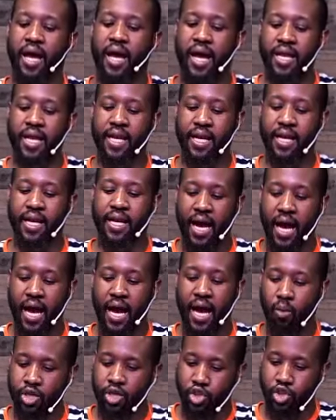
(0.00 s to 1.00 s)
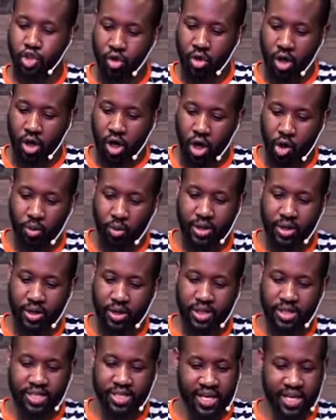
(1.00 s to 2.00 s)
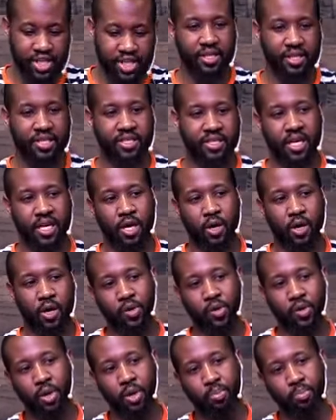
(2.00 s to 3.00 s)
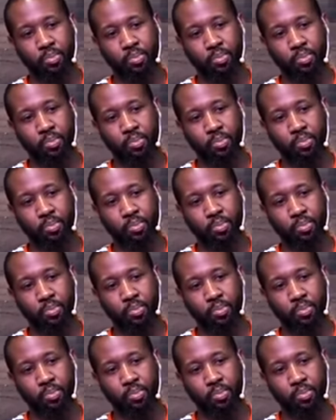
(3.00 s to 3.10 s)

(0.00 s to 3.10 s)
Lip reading: And I want to draw our attention to this, and I want to